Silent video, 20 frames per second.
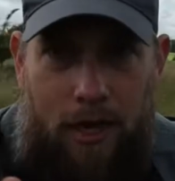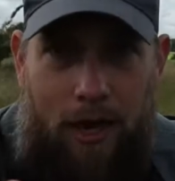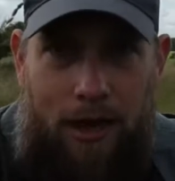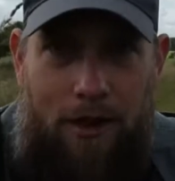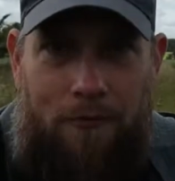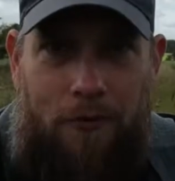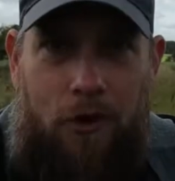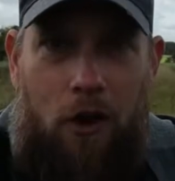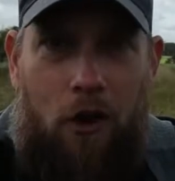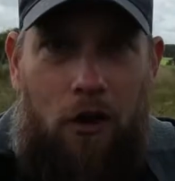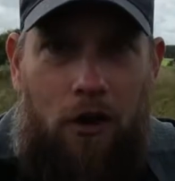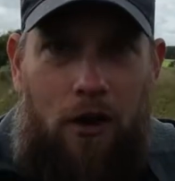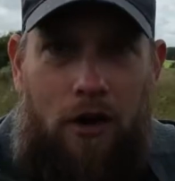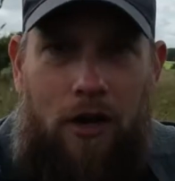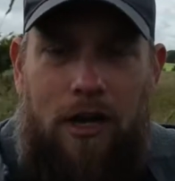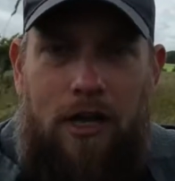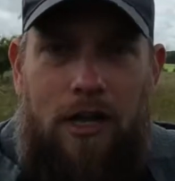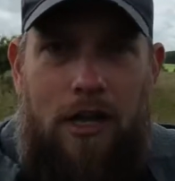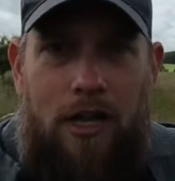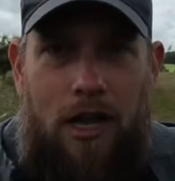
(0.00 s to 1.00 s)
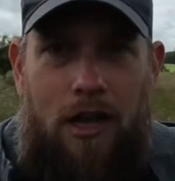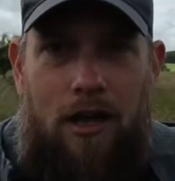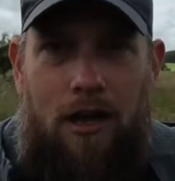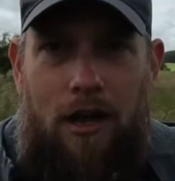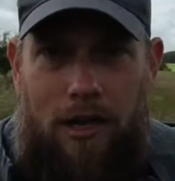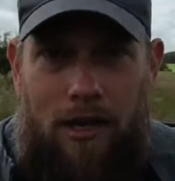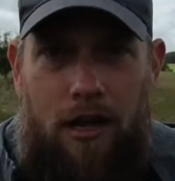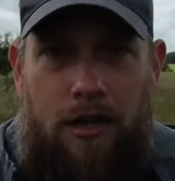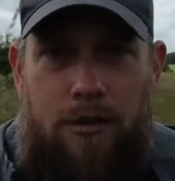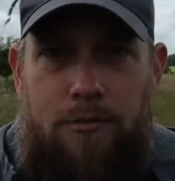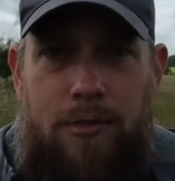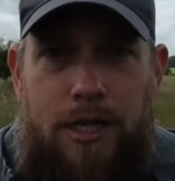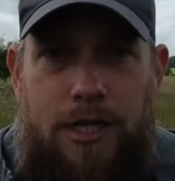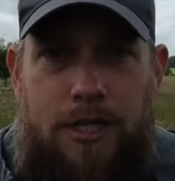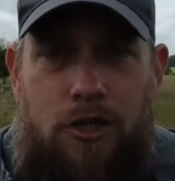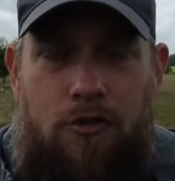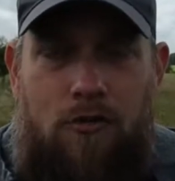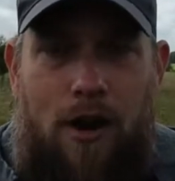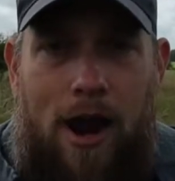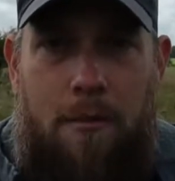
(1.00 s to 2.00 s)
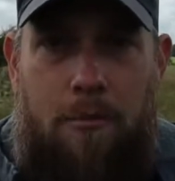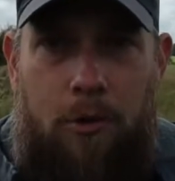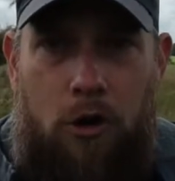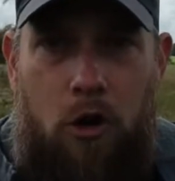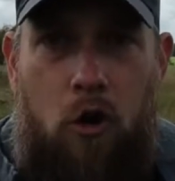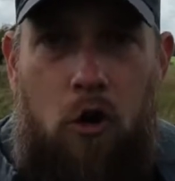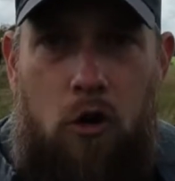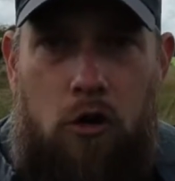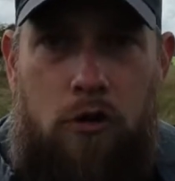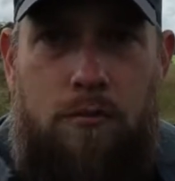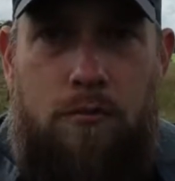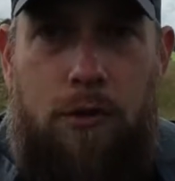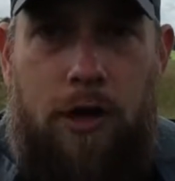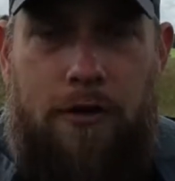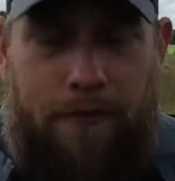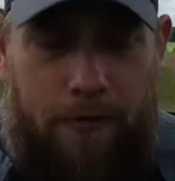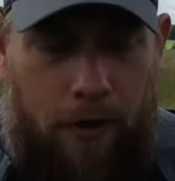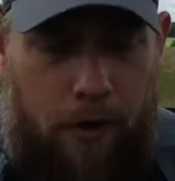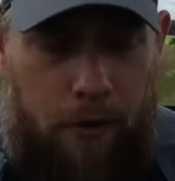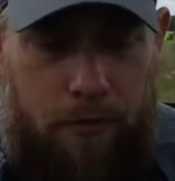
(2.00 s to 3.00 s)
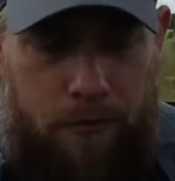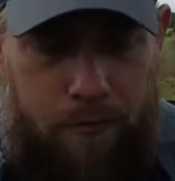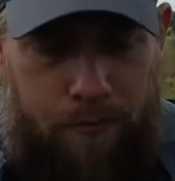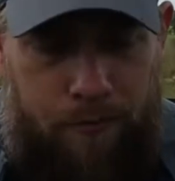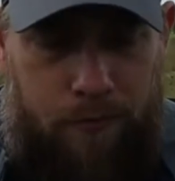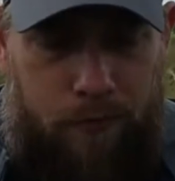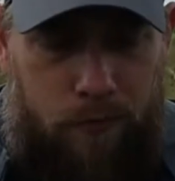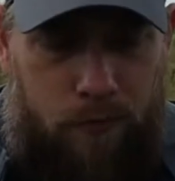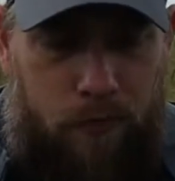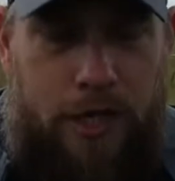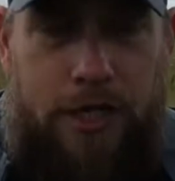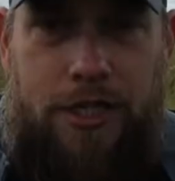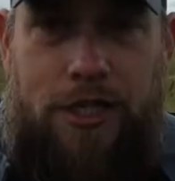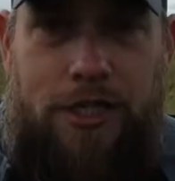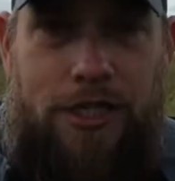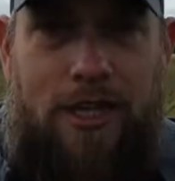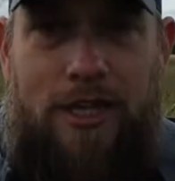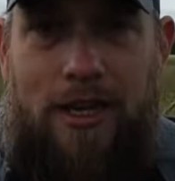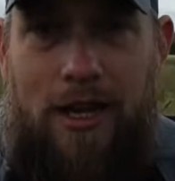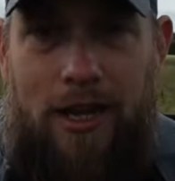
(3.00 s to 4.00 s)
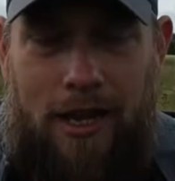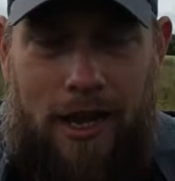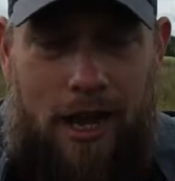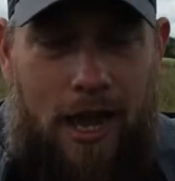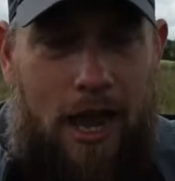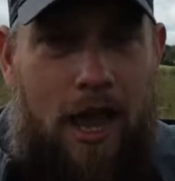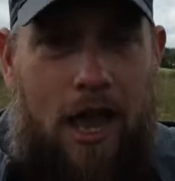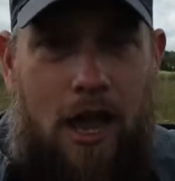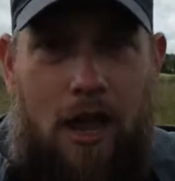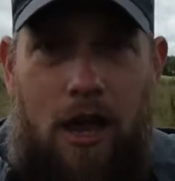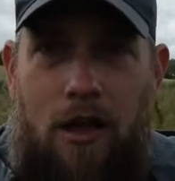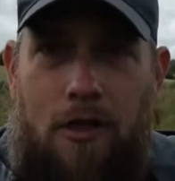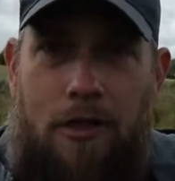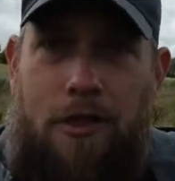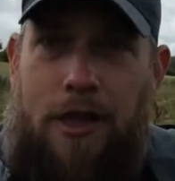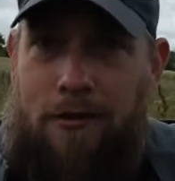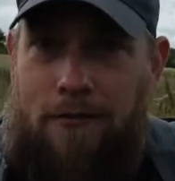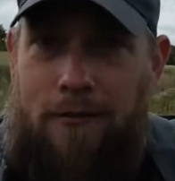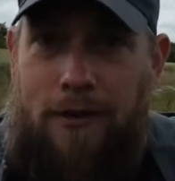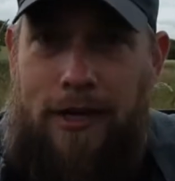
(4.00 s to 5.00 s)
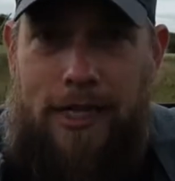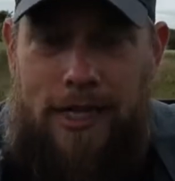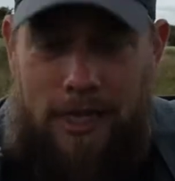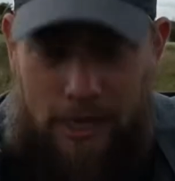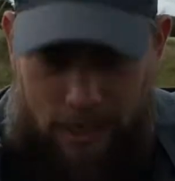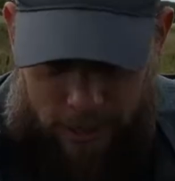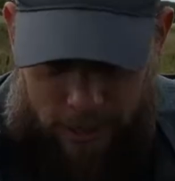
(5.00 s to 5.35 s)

I've got a light meter app on my phone, which thankfully